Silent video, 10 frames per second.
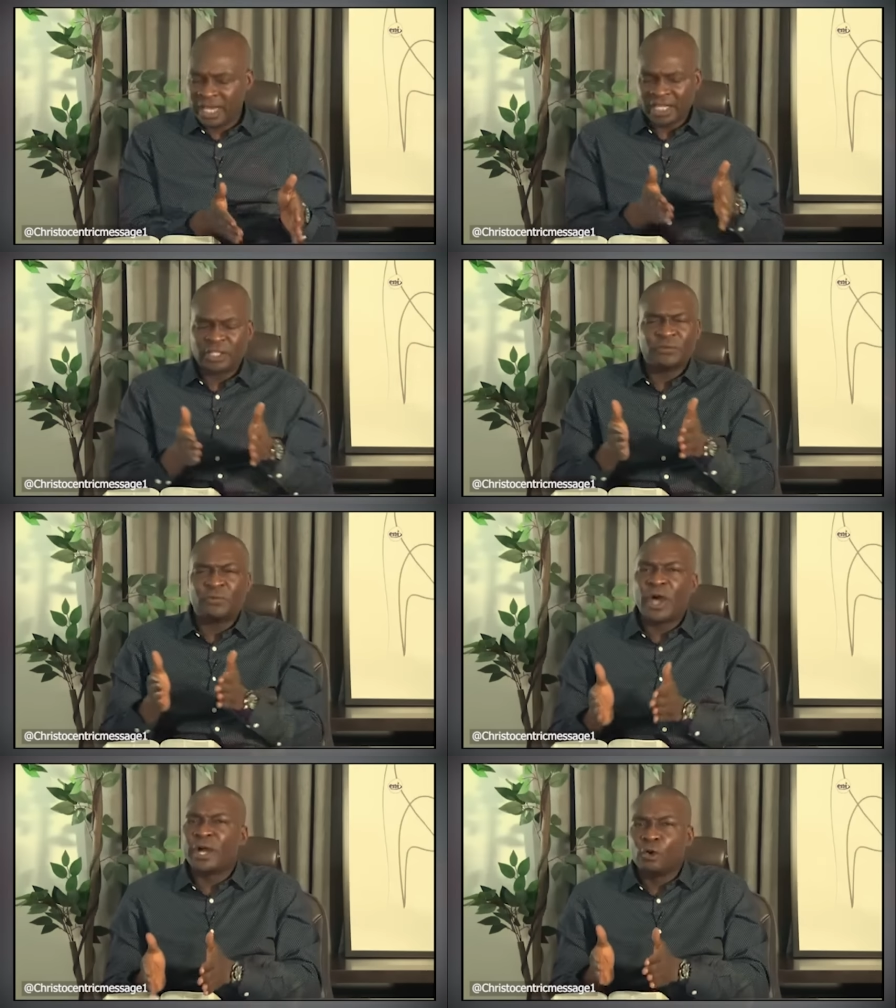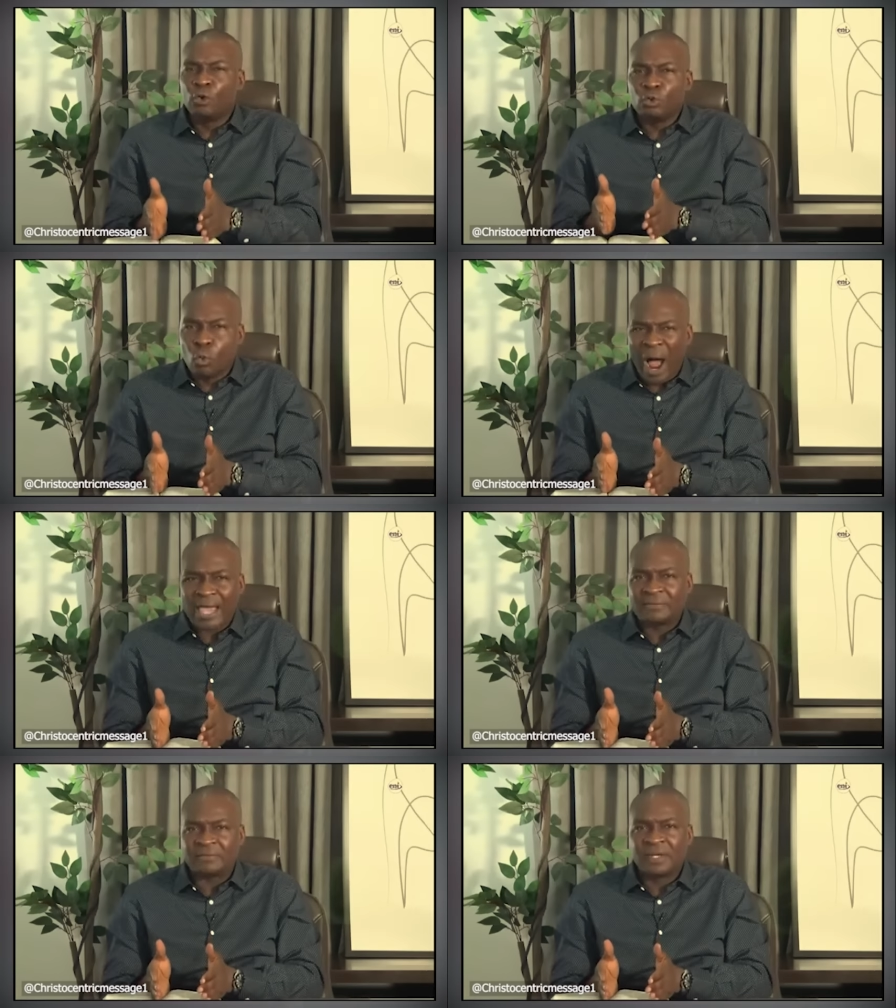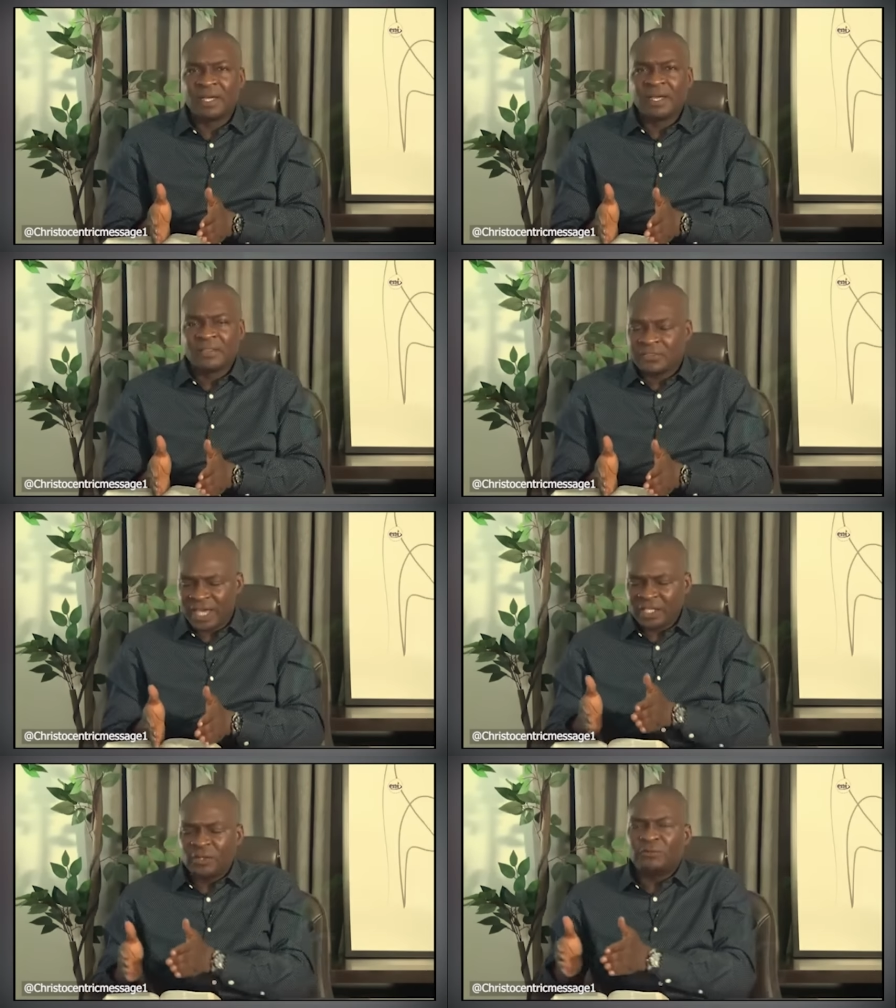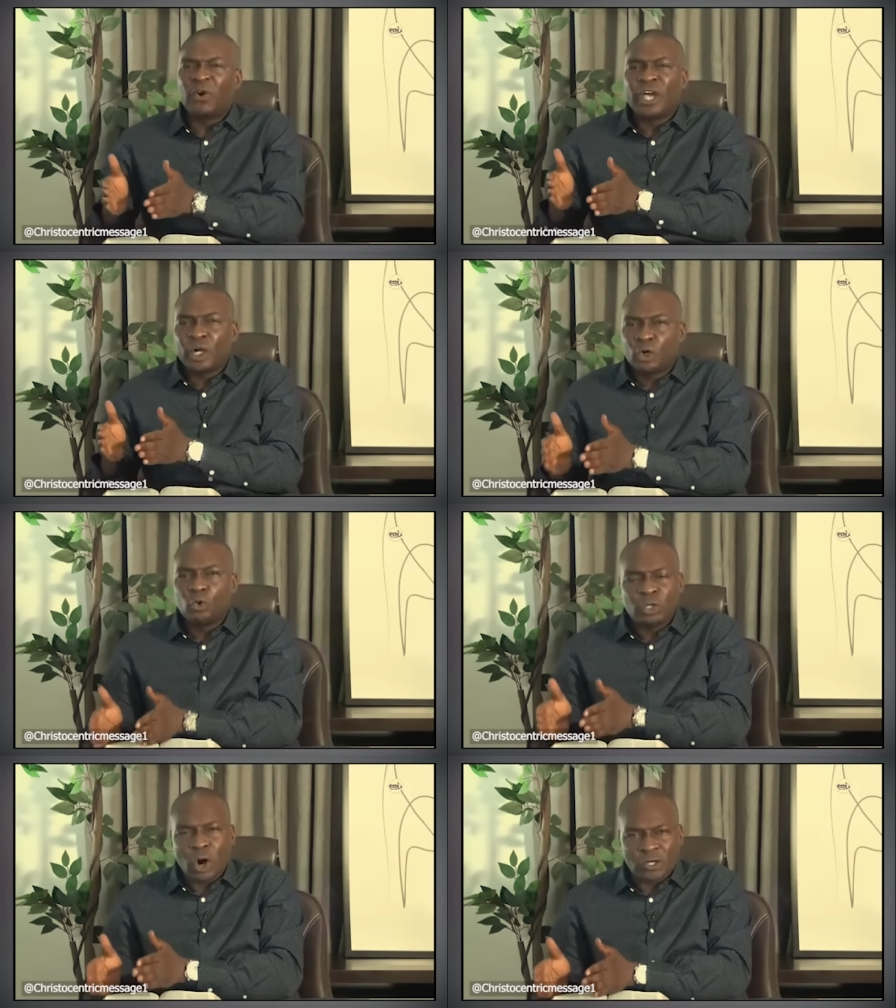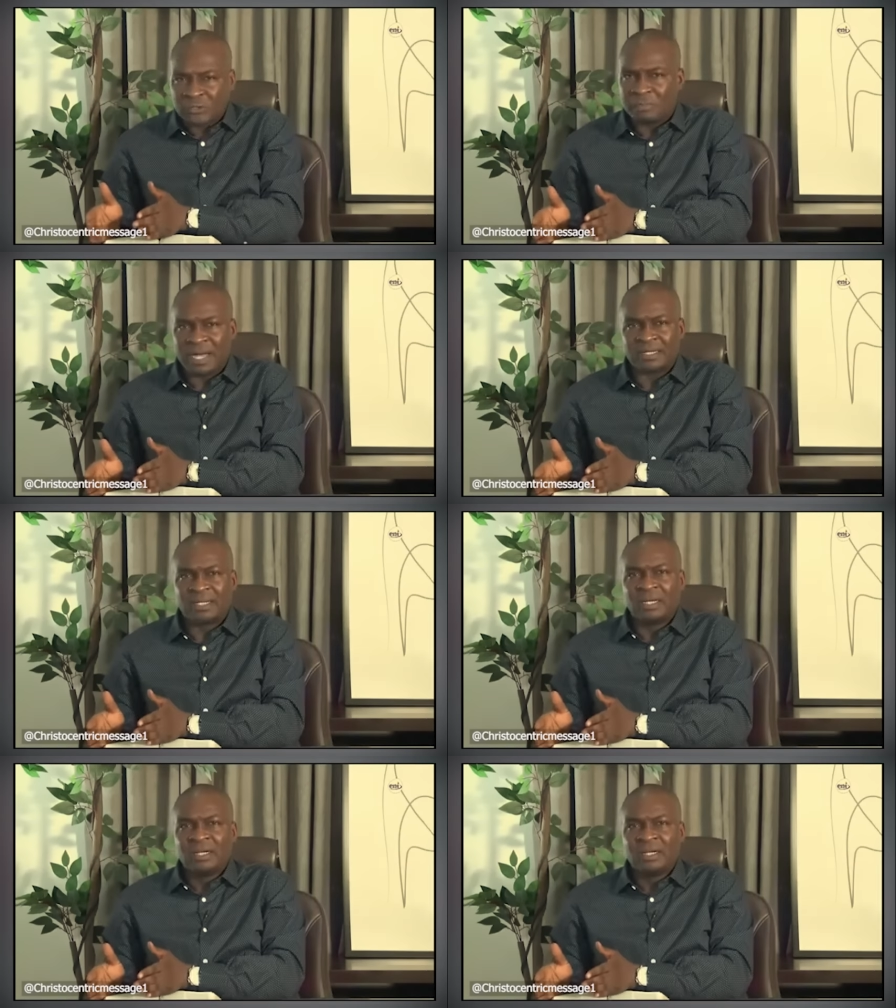Thank you for a good wife. Thank you for a good husband.